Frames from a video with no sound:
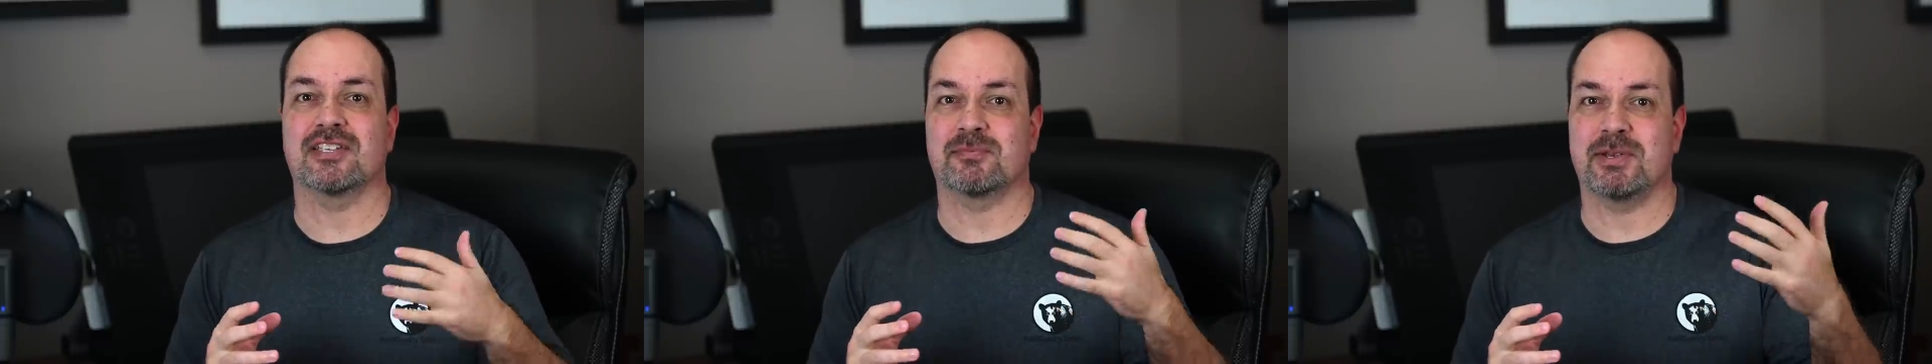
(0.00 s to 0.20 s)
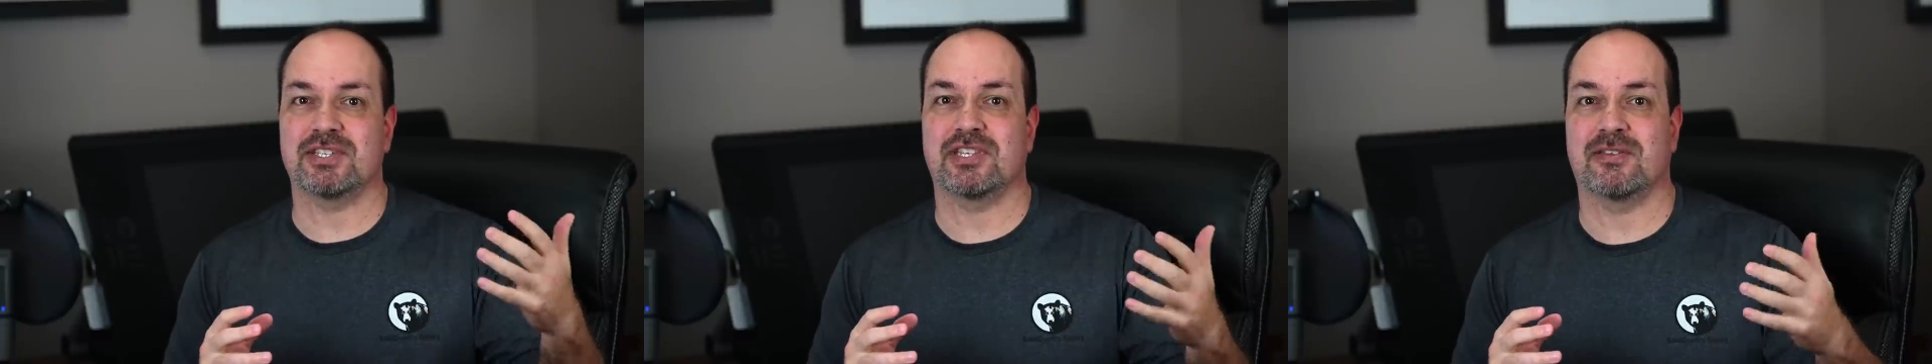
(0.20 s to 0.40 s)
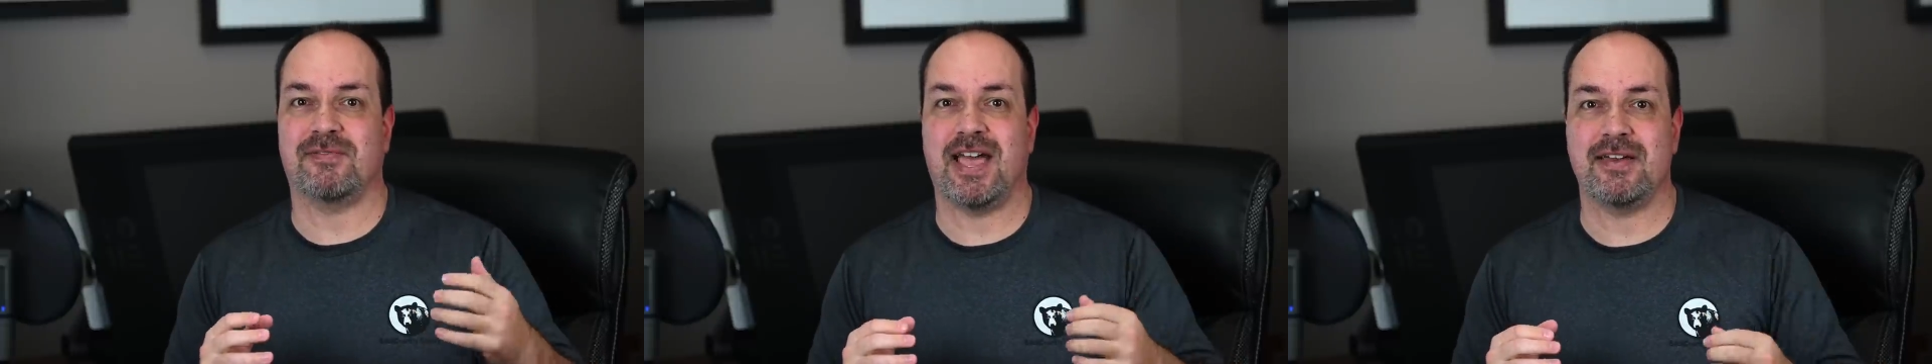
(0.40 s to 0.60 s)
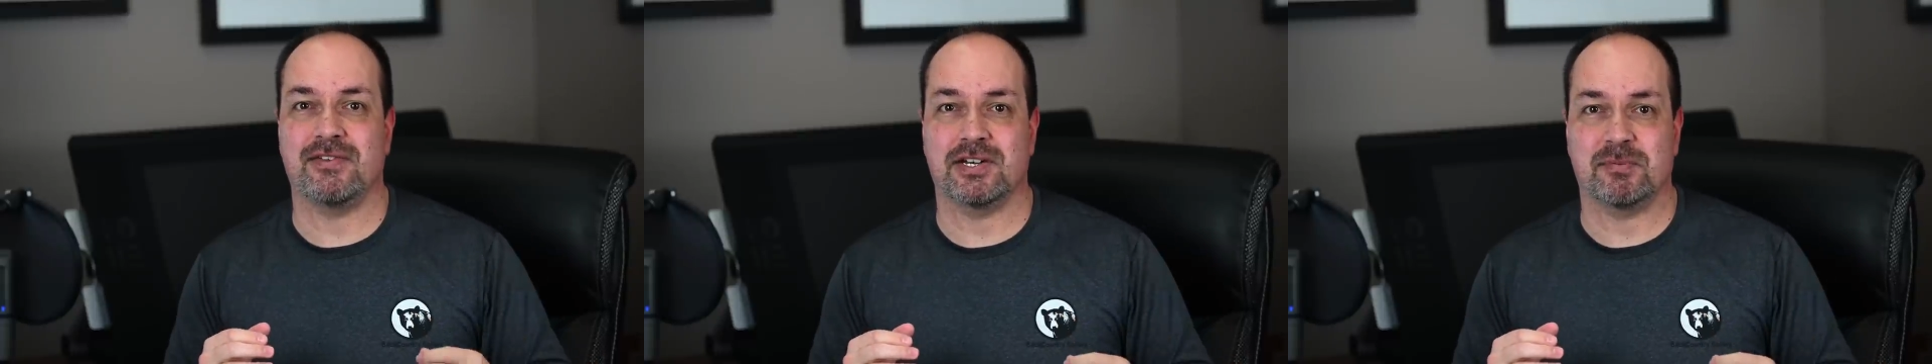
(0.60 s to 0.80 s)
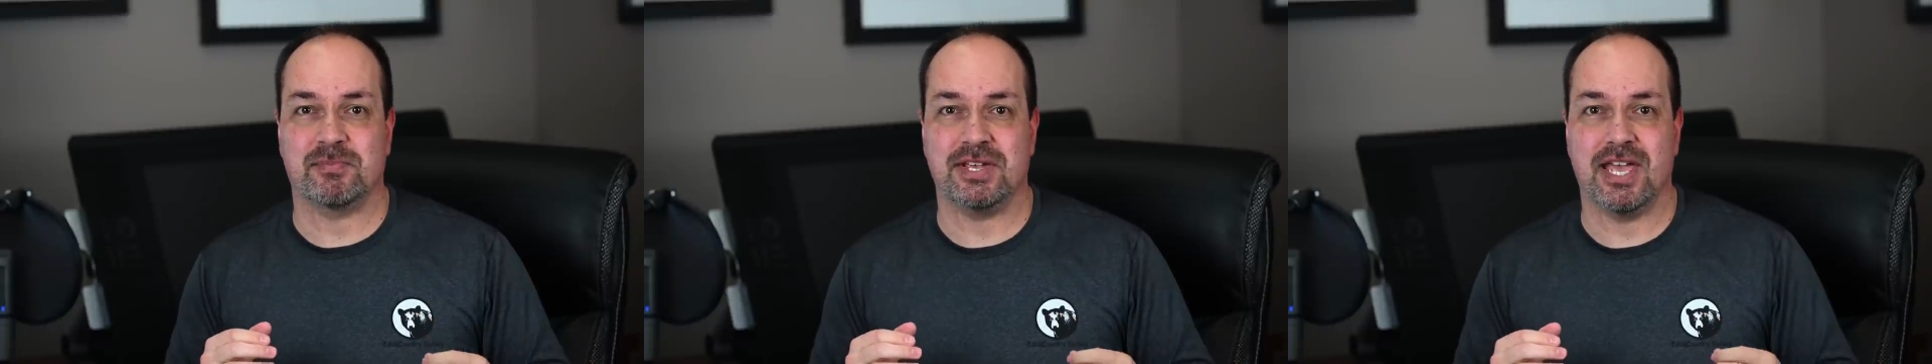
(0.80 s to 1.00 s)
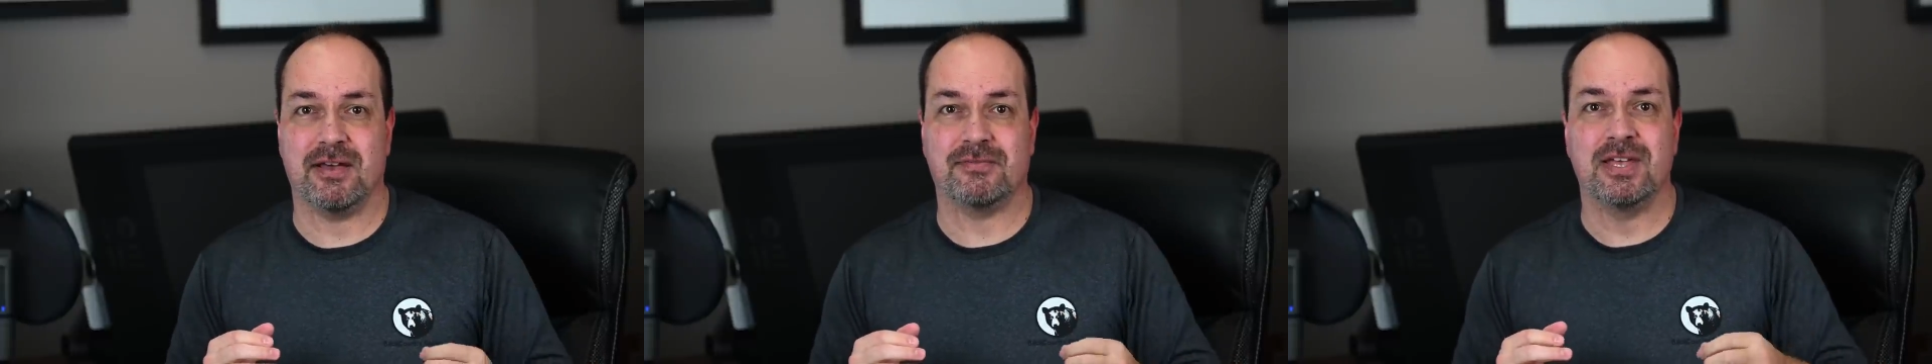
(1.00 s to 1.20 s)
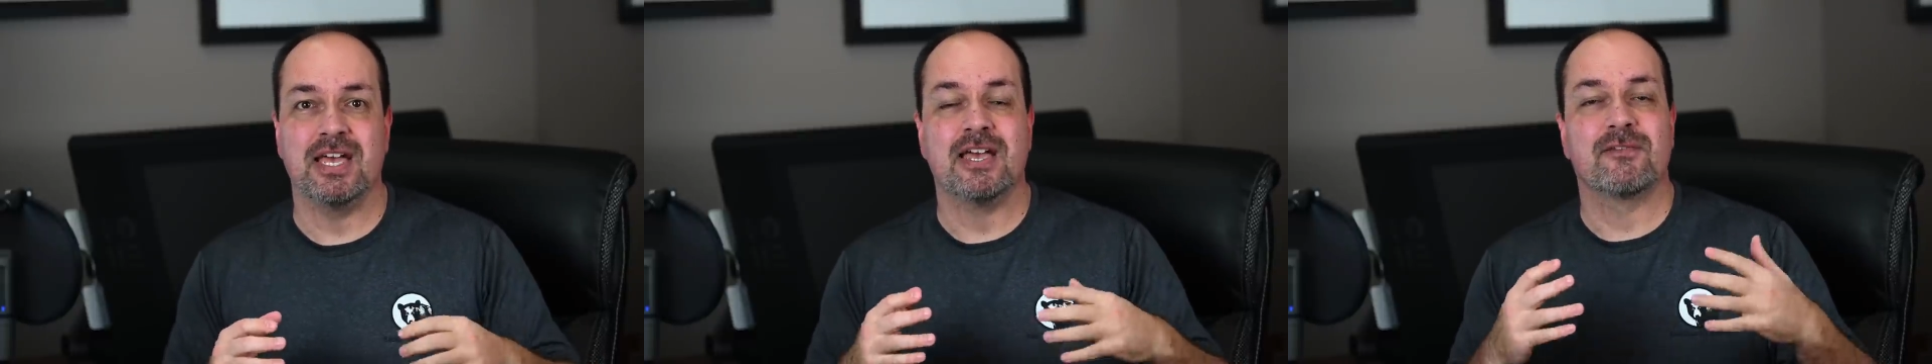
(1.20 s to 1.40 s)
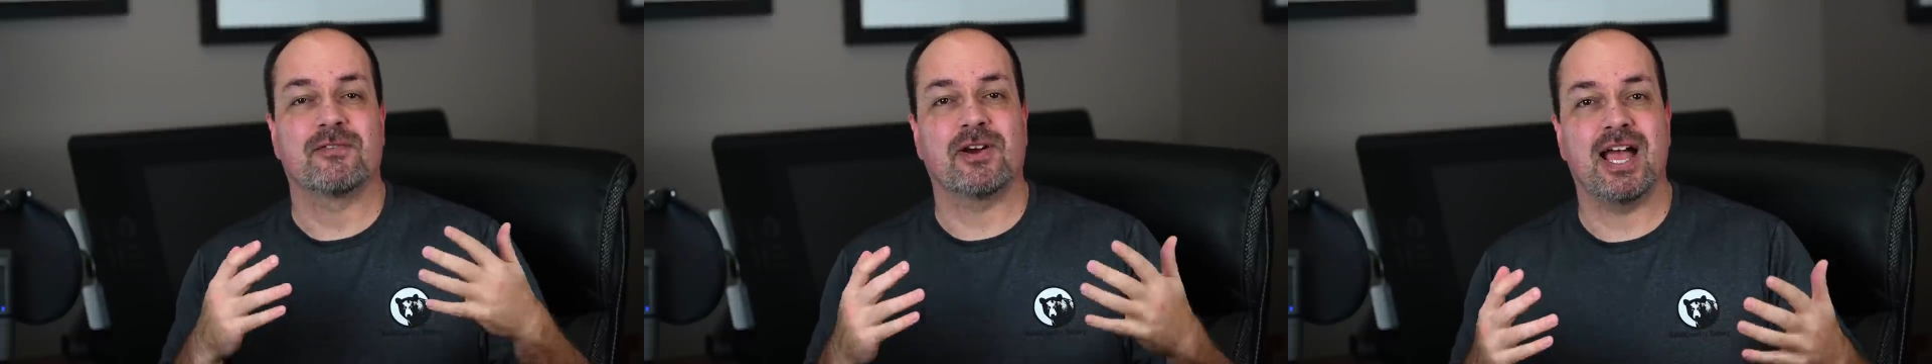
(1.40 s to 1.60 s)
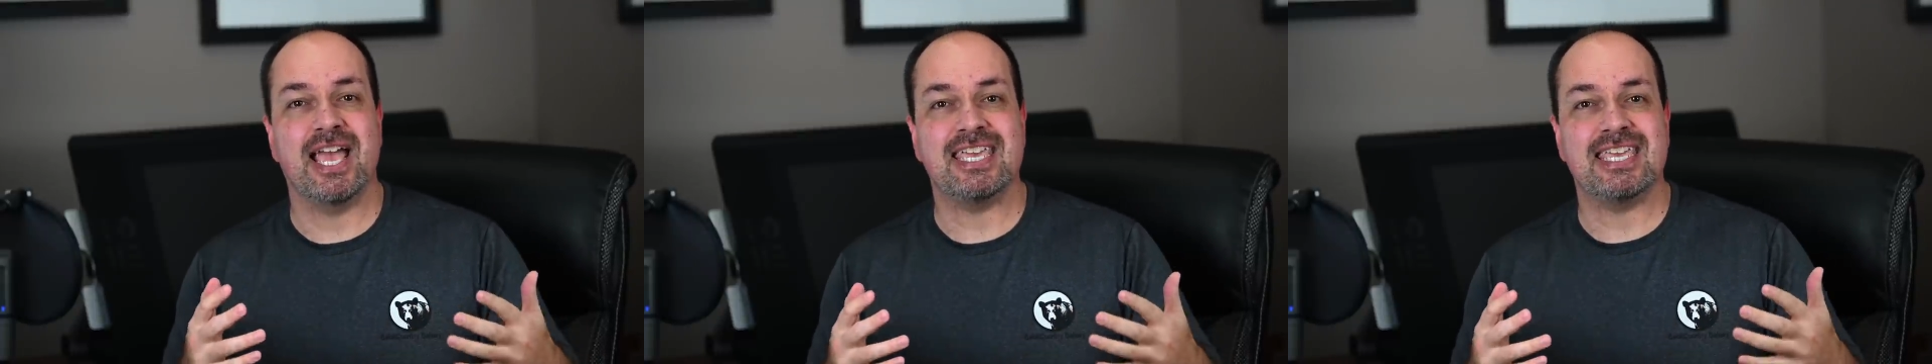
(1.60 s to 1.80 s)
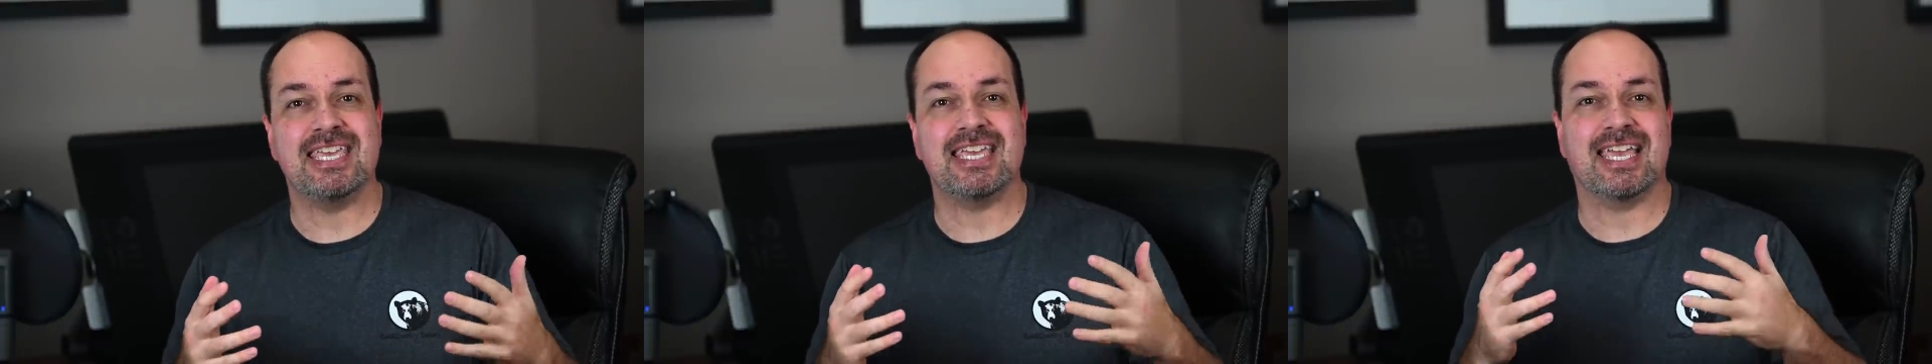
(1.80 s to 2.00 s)
especially the 500PF for
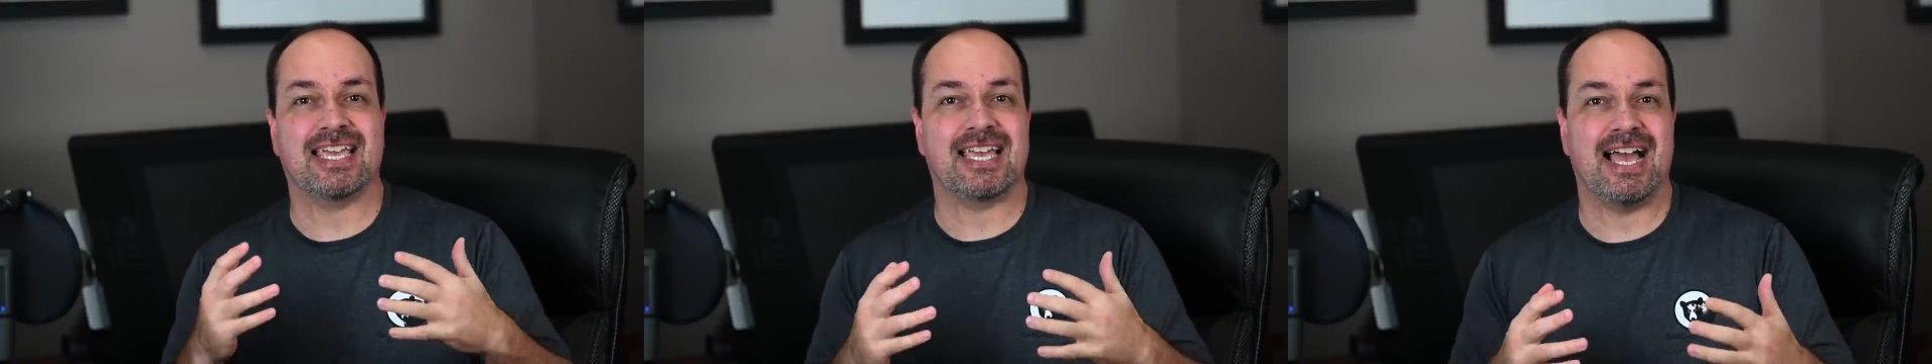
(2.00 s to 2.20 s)
hiking and